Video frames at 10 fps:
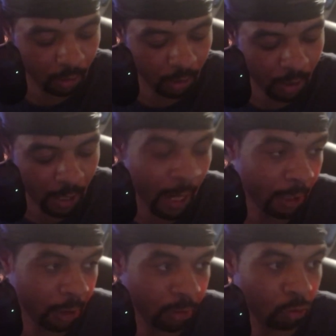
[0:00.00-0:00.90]
and
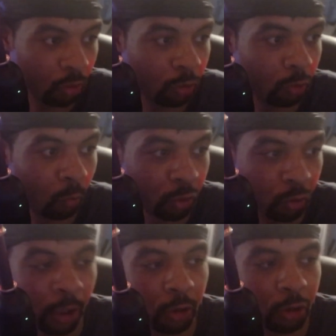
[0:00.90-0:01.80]
when you
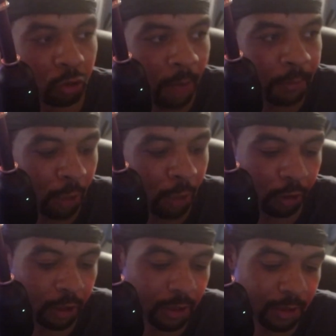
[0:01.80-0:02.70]
click on the drop down, you're gonna just see